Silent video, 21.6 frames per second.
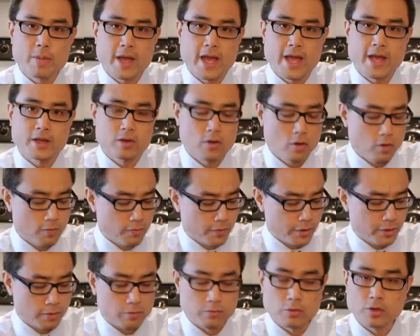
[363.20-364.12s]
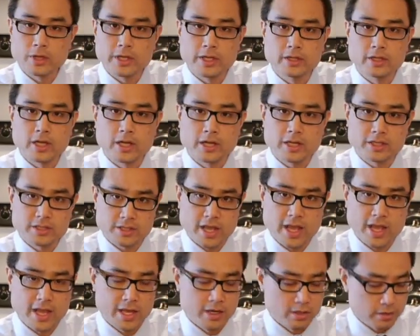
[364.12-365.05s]
bag over your rolling luggage, the
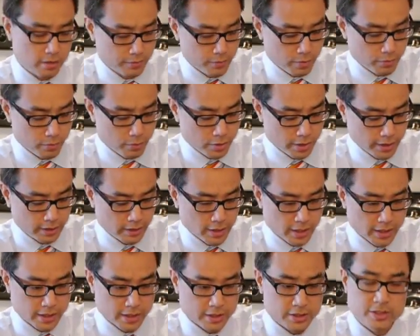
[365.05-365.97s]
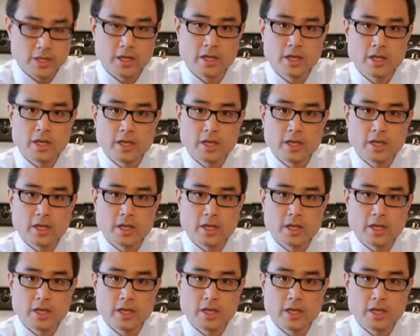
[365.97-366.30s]
handle of your rolling luggage,